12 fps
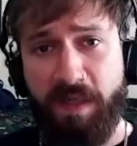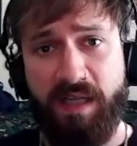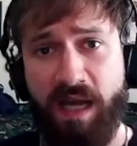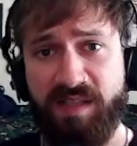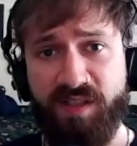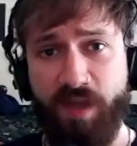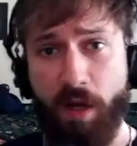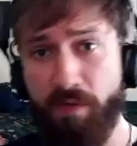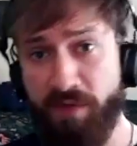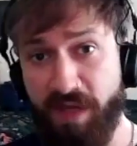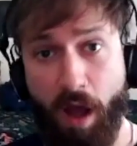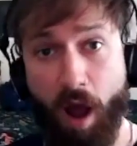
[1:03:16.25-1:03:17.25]
Glasgow,
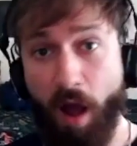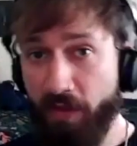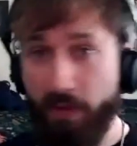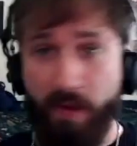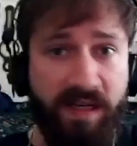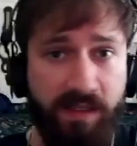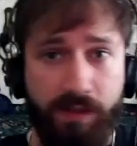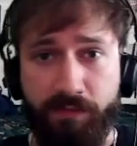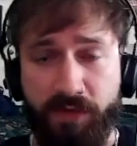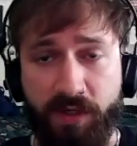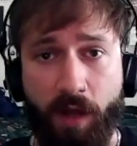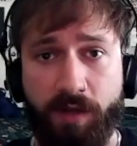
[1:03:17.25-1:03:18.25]
the other end of
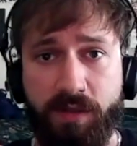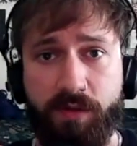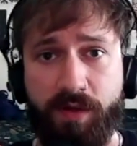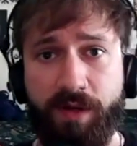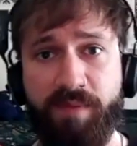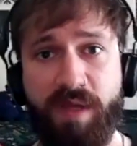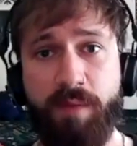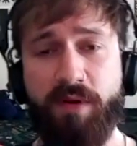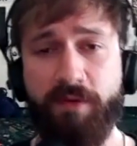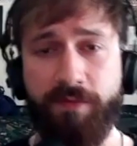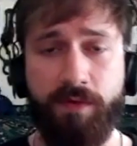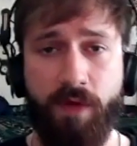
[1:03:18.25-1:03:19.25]
the country, and people
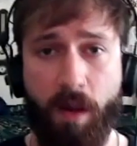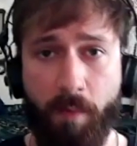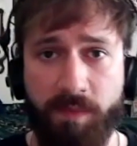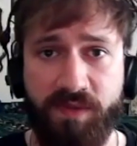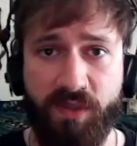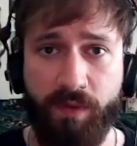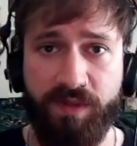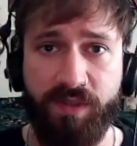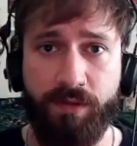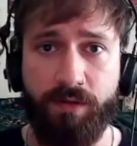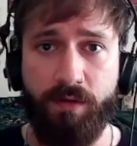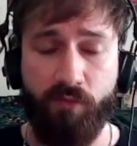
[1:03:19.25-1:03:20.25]
have come up to us and